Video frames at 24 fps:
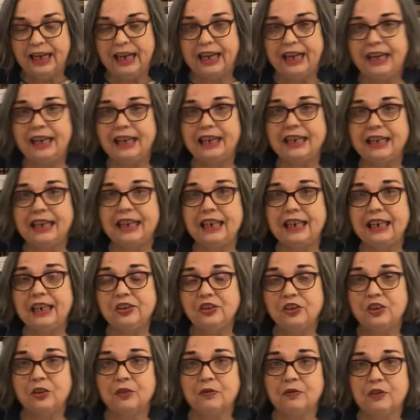And
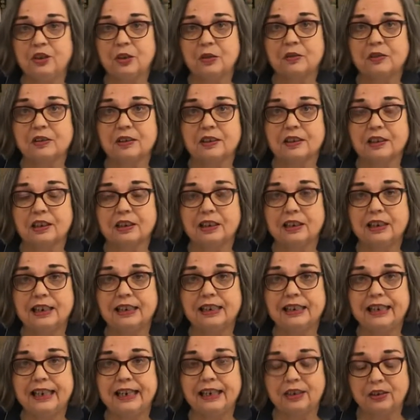each of those
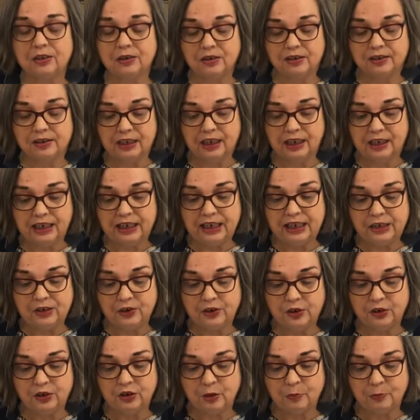containers, it
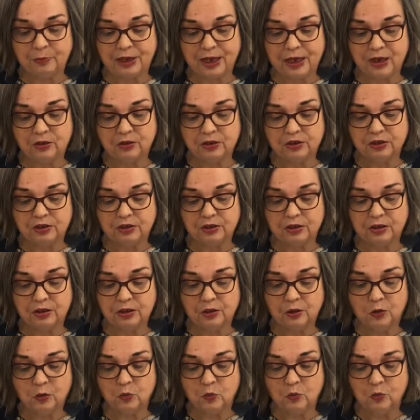took about
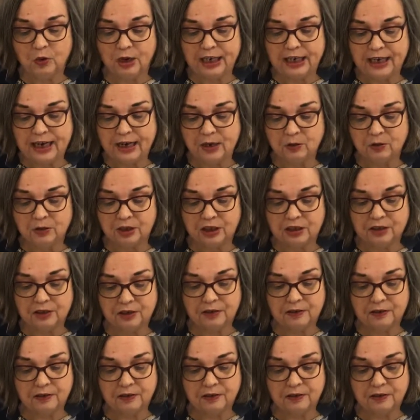1 hour.